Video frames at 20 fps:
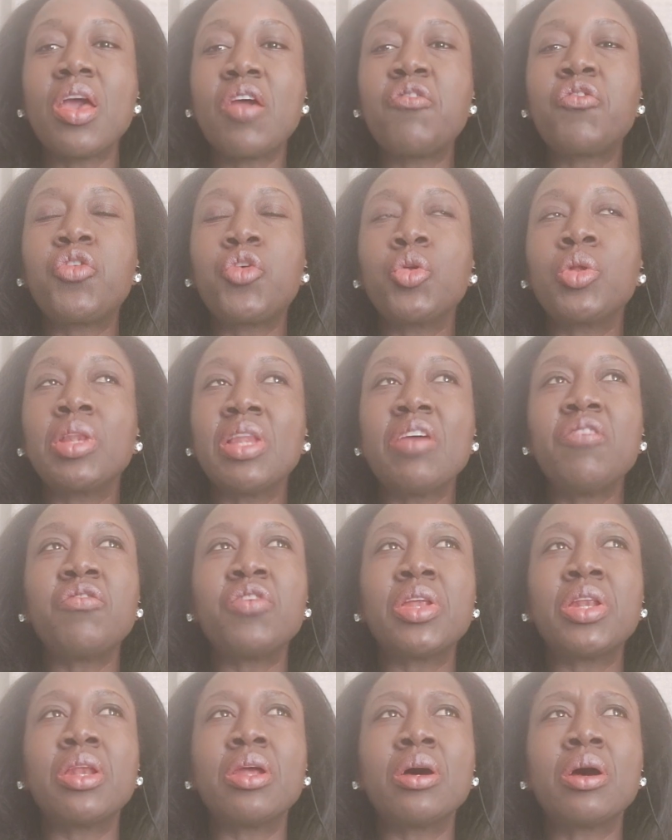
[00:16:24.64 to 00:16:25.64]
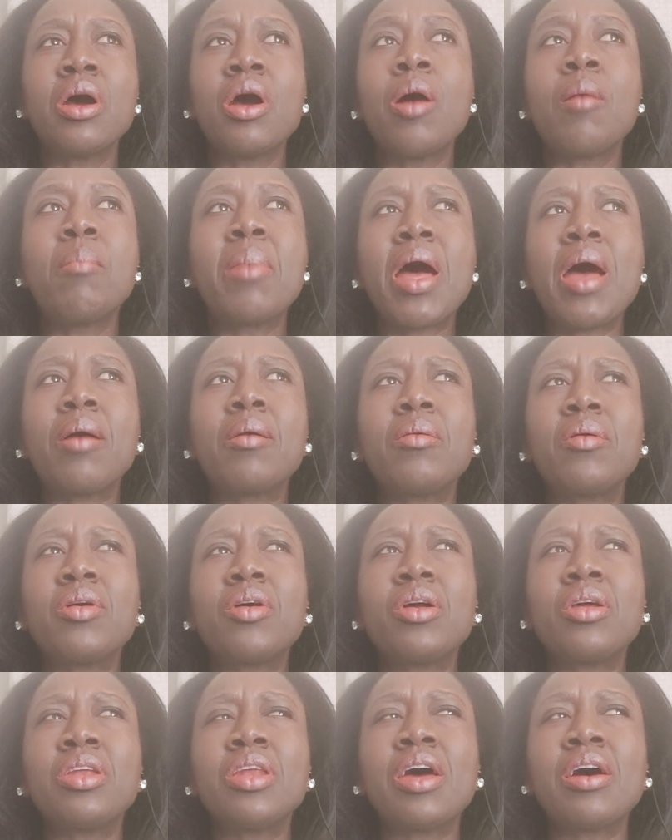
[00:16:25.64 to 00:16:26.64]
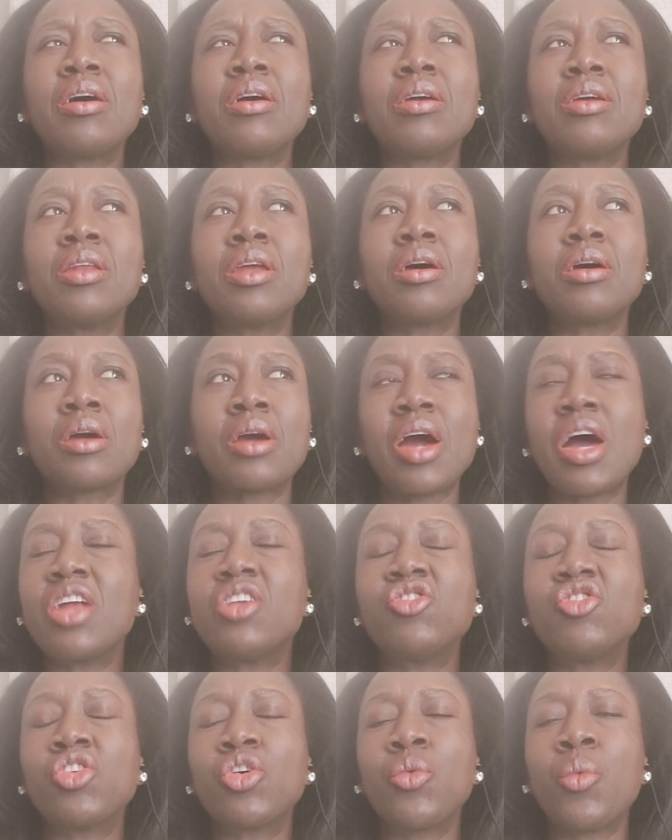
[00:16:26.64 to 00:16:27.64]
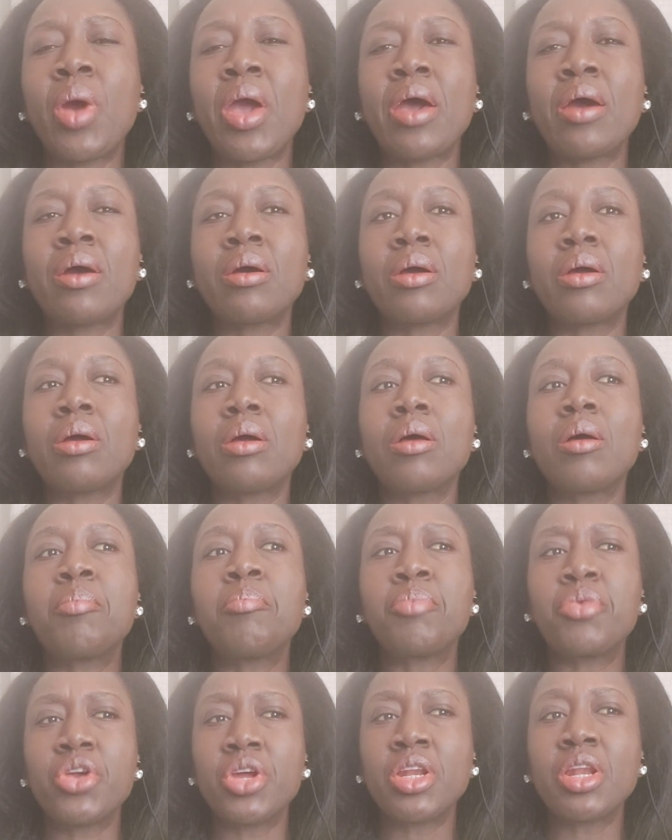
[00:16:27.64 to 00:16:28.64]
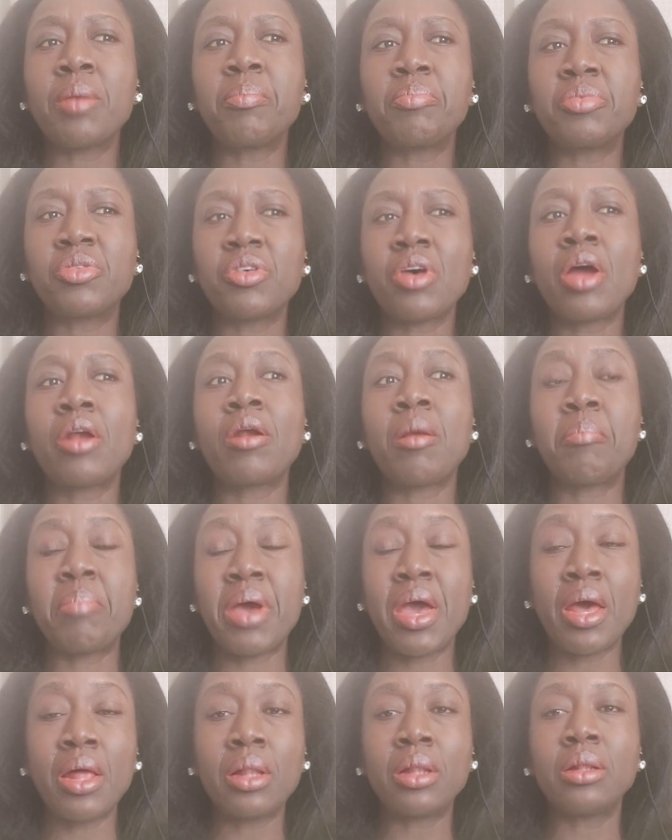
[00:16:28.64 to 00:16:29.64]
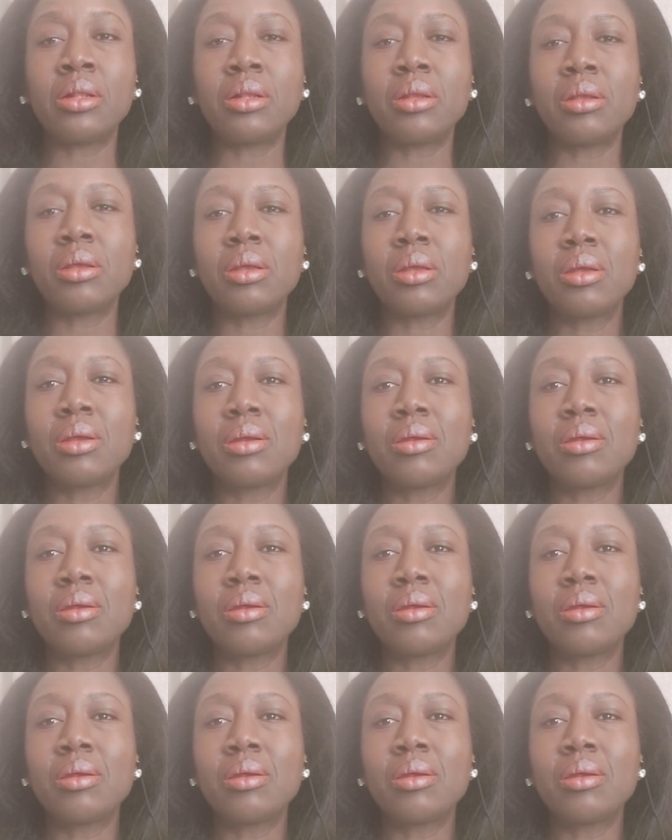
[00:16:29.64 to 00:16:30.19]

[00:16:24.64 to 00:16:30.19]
if you live in a country where prenups are upheld,